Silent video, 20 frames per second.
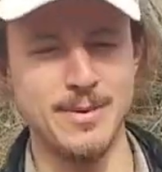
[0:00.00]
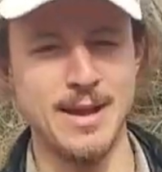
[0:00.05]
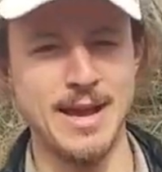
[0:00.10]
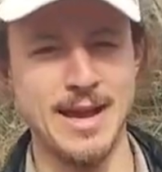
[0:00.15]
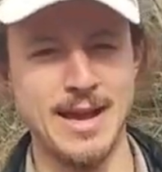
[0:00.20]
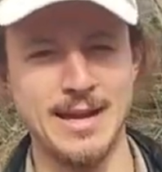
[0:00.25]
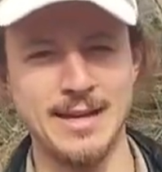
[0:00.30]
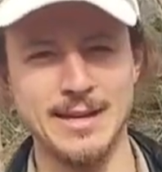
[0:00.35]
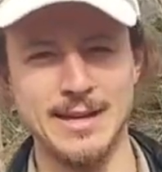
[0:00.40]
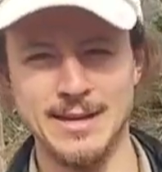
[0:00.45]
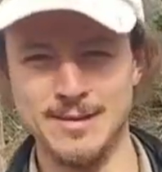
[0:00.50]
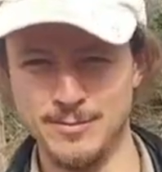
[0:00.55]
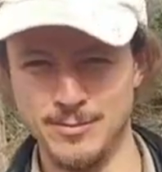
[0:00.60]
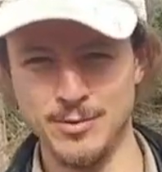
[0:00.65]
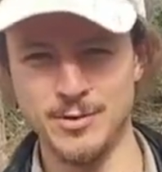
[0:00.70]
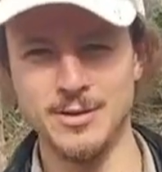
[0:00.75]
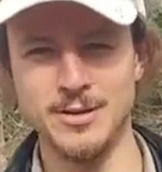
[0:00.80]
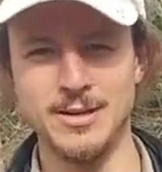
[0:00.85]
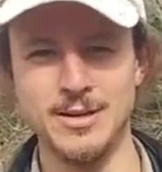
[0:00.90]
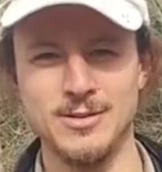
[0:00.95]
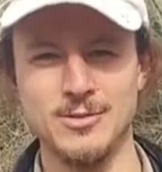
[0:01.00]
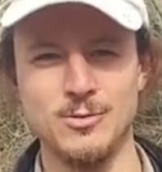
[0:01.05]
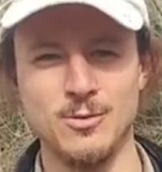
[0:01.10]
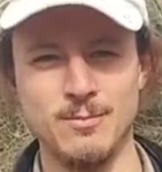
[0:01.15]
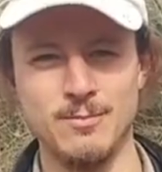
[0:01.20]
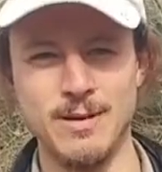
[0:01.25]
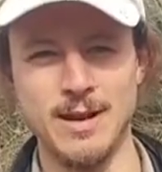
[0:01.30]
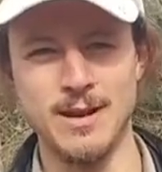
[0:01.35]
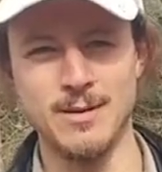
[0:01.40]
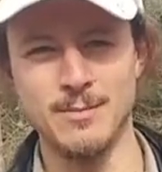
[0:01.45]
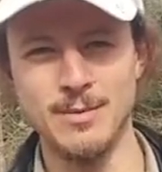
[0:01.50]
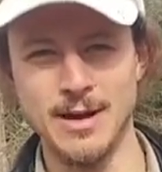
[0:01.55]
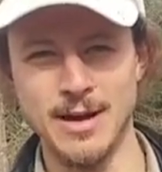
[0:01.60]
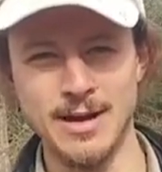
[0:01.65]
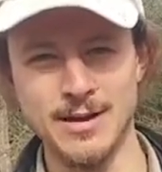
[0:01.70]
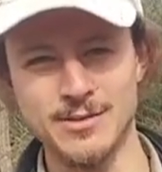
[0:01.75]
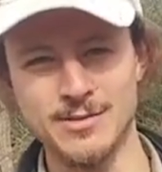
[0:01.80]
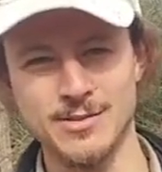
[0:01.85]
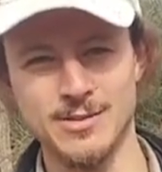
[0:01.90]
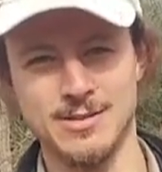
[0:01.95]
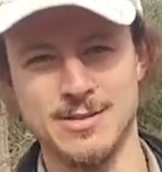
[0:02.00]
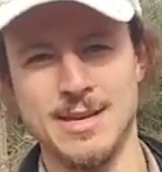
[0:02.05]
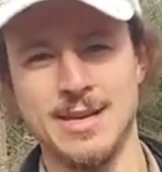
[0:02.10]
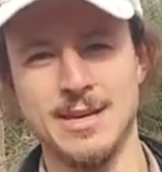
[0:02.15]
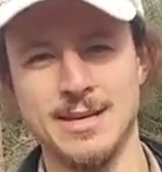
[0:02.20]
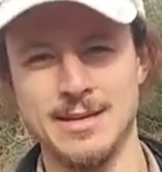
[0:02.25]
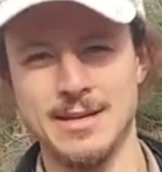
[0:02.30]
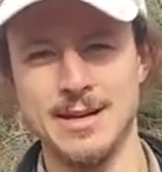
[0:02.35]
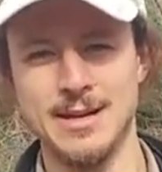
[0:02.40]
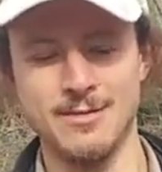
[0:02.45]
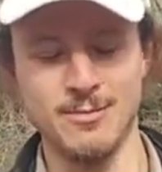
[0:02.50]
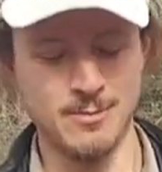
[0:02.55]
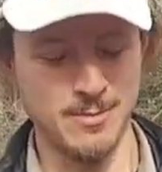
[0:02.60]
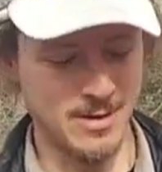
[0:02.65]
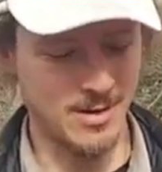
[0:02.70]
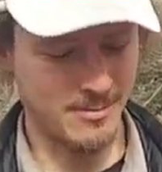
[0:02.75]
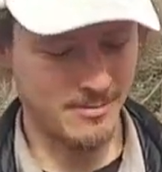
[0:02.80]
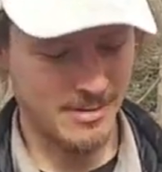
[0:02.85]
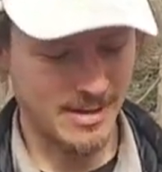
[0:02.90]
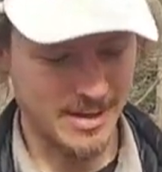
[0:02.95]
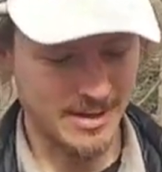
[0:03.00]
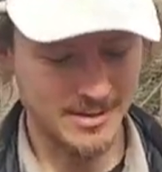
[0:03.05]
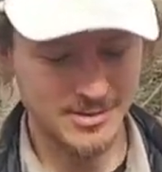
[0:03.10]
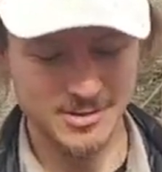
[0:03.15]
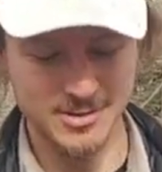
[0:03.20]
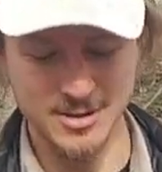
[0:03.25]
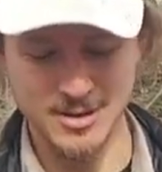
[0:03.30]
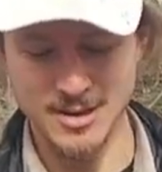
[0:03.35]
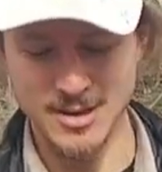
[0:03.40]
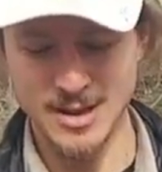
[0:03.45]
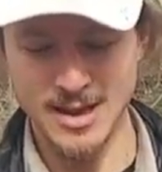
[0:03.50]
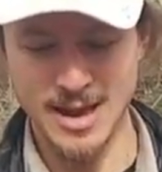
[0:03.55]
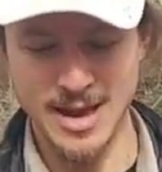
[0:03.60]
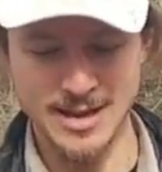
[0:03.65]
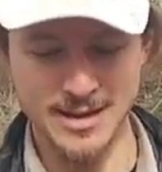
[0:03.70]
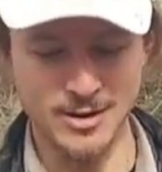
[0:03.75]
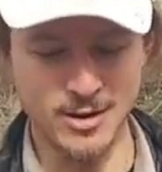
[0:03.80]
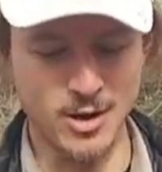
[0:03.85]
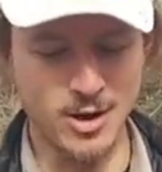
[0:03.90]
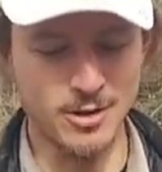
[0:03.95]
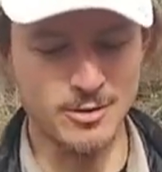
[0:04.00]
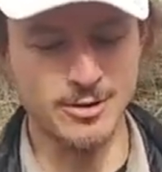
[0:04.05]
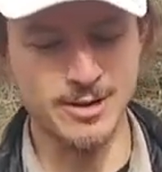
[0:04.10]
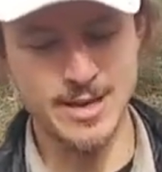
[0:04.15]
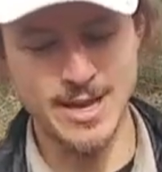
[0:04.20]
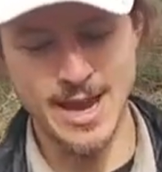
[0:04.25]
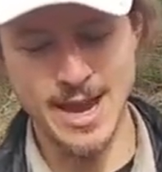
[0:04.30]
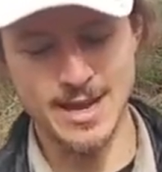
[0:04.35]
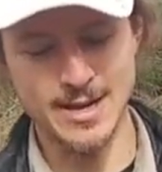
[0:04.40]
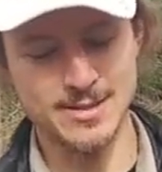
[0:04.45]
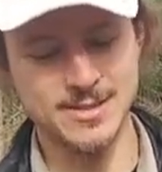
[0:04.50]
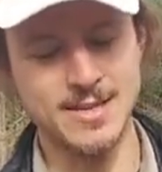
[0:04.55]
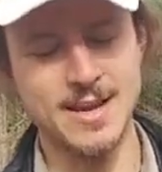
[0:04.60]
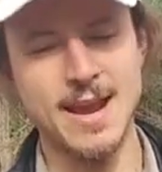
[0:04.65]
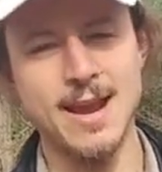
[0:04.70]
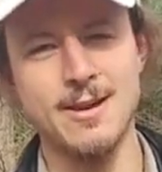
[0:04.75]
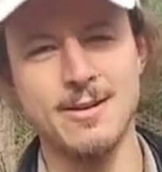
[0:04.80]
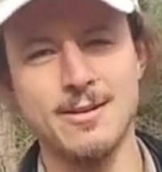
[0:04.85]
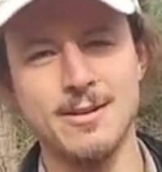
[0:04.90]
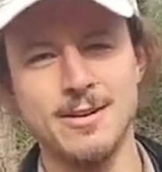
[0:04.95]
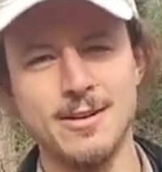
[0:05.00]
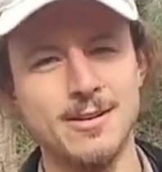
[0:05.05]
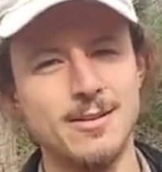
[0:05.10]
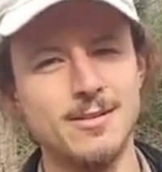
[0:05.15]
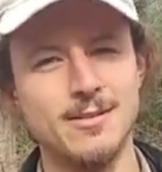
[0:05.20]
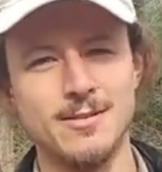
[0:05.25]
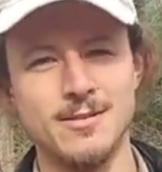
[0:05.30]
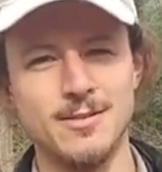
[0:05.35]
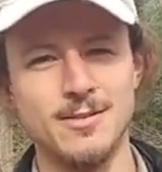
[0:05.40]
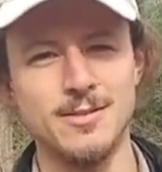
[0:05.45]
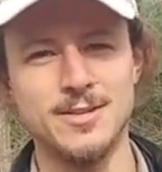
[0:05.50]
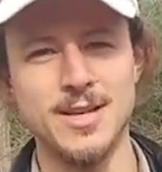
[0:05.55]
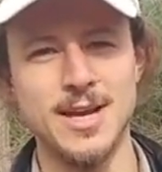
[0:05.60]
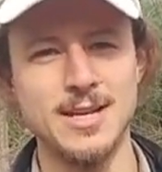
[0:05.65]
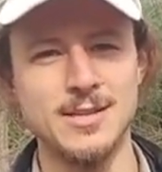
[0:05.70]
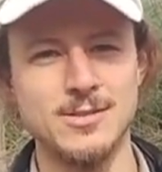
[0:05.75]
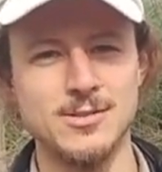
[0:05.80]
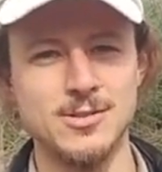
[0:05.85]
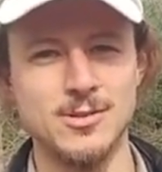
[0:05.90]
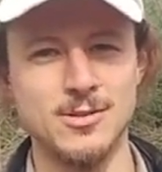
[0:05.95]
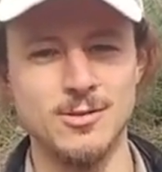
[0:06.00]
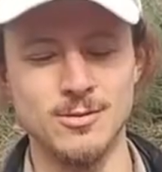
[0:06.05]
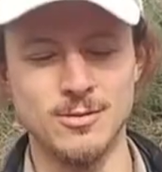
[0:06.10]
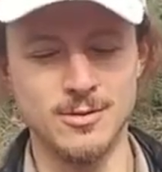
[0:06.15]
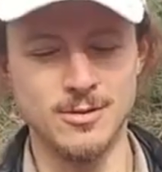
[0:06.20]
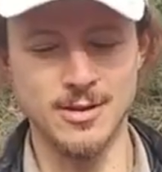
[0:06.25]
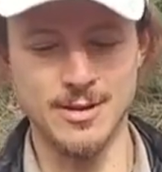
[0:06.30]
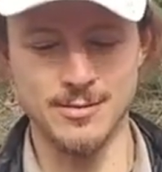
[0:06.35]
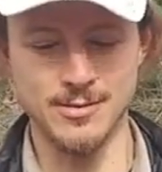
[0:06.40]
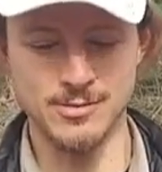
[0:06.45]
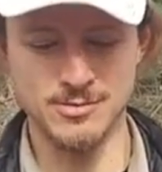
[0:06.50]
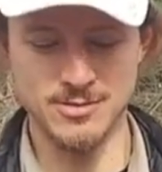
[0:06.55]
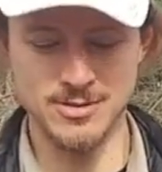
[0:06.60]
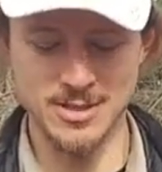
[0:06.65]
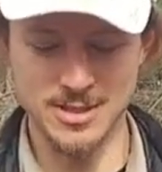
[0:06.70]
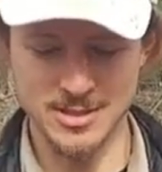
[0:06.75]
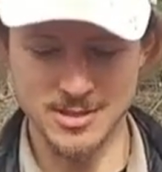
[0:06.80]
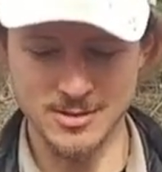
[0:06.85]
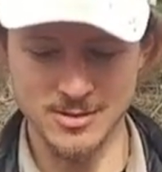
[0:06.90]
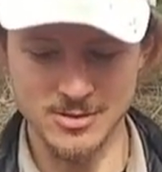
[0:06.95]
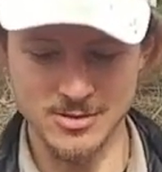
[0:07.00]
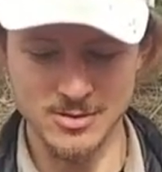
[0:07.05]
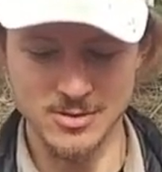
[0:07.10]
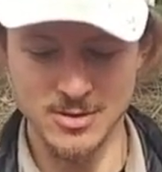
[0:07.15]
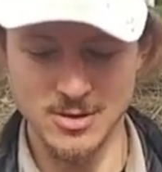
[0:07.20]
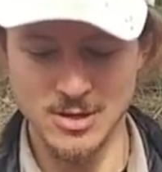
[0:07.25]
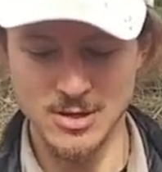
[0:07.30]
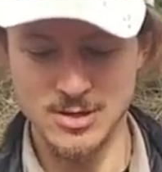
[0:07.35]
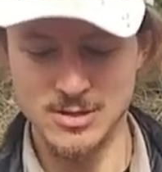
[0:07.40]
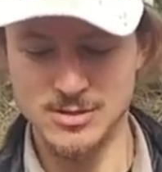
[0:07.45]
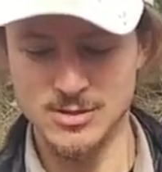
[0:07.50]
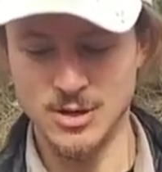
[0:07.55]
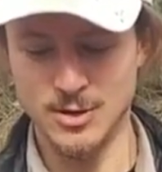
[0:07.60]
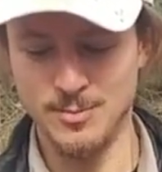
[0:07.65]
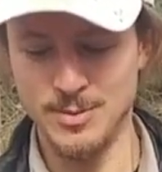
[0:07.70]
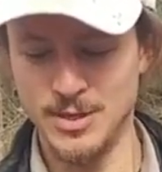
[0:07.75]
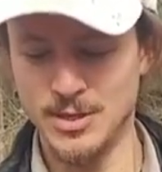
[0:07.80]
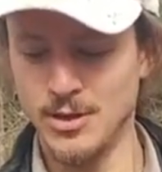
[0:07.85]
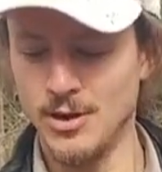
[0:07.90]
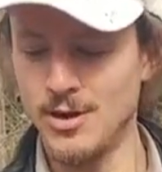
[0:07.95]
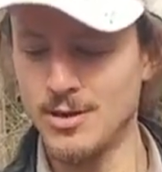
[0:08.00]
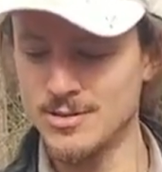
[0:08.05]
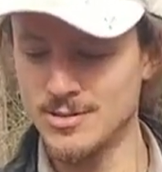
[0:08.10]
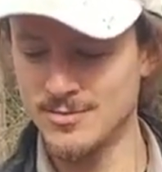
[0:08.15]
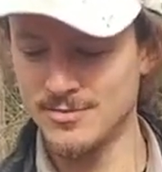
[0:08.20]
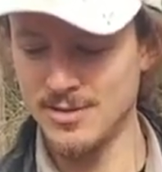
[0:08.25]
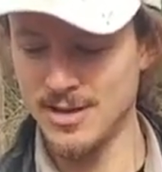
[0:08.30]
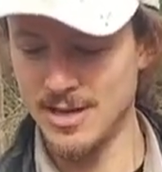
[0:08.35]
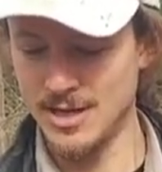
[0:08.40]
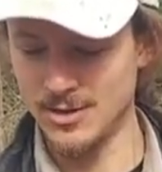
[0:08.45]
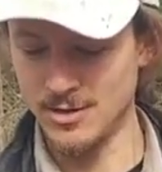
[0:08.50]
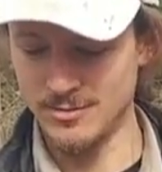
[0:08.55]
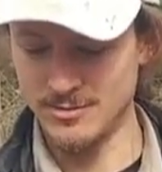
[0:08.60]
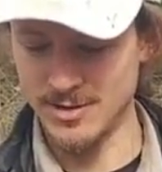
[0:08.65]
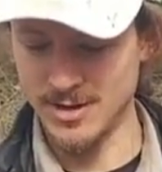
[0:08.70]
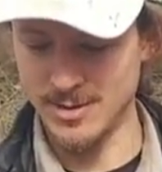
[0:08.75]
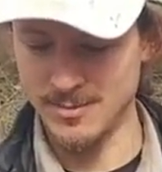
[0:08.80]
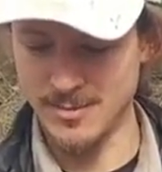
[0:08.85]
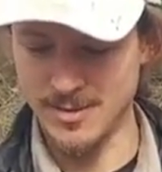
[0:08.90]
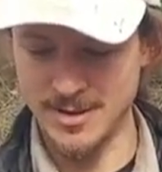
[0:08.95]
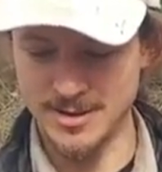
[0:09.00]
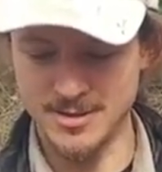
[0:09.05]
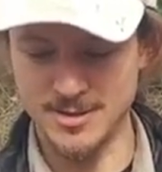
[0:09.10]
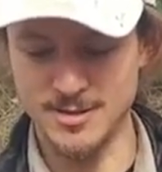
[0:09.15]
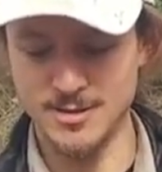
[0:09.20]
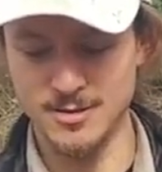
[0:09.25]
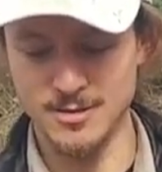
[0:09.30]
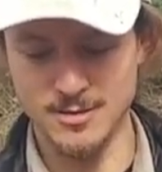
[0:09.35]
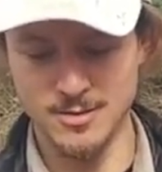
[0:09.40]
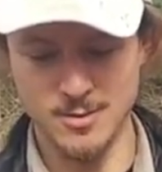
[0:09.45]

bag and put it into a bear box and take it out of the bear box, and it already had a tear in it day 2. That was ridiculous. So because of that, I don't recommend it.